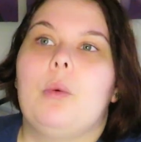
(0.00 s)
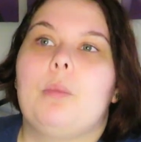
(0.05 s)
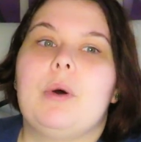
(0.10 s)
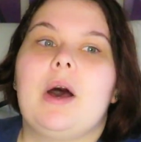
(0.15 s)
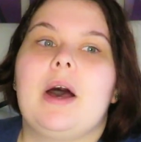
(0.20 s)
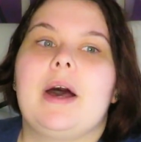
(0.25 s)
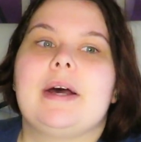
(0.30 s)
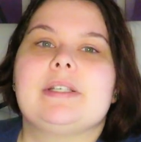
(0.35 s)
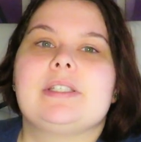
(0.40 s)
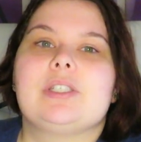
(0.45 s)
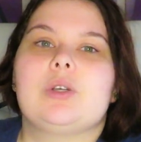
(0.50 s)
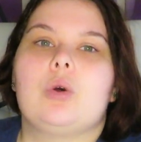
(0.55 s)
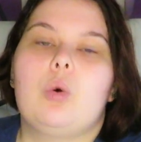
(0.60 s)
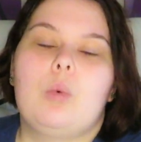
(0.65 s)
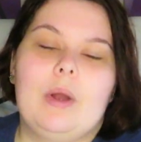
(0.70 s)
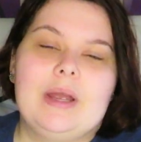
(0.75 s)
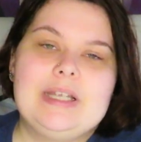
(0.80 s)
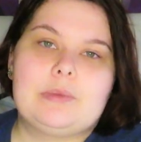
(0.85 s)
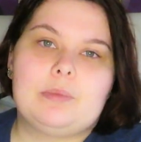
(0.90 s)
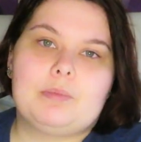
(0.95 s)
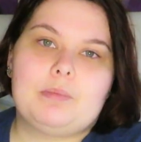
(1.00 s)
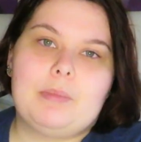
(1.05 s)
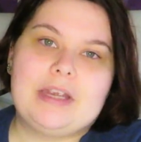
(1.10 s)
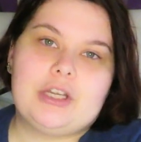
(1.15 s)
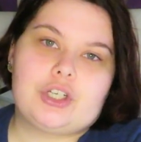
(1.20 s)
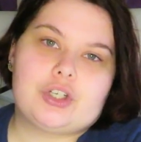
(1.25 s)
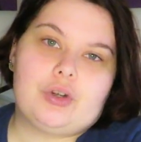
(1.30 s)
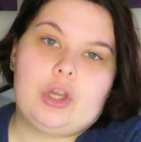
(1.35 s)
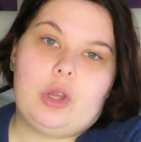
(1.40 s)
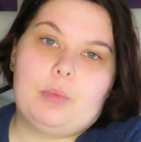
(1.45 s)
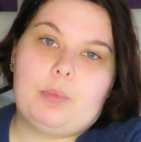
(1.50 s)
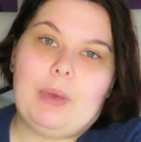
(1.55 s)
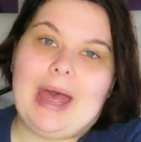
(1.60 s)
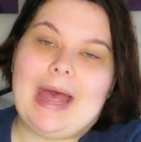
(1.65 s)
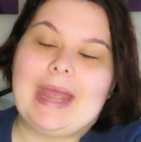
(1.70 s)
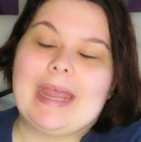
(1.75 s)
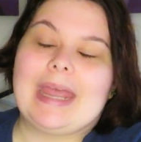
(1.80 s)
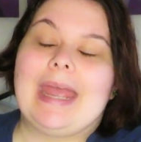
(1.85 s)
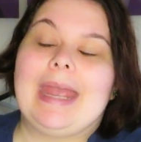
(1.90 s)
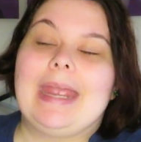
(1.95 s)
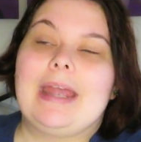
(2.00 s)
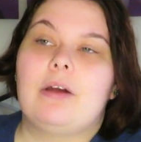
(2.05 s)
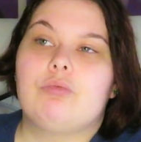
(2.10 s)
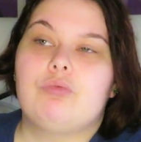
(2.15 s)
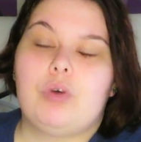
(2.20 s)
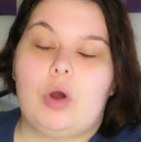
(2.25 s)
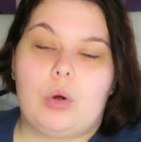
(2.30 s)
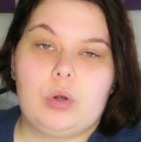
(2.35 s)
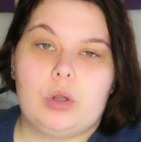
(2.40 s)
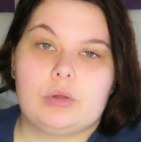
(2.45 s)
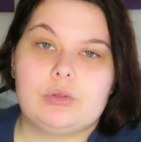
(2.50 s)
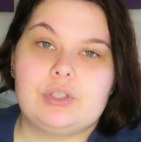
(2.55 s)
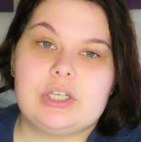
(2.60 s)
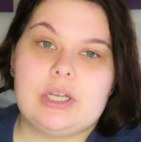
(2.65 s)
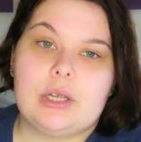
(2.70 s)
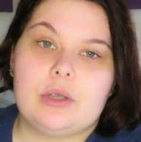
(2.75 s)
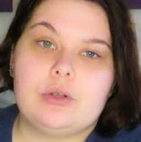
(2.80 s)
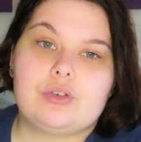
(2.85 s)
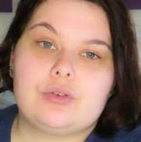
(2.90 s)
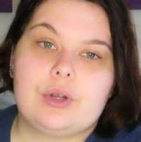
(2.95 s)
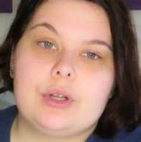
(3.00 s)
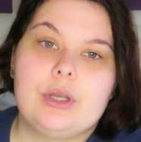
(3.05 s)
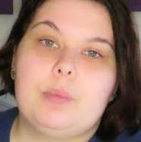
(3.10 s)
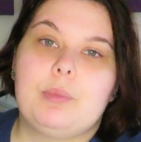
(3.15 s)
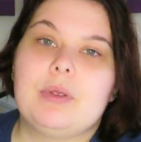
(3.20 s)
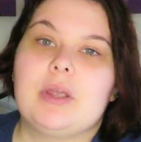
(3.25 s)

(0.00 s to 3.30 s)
But always make sure you pack a roll-on deodorant,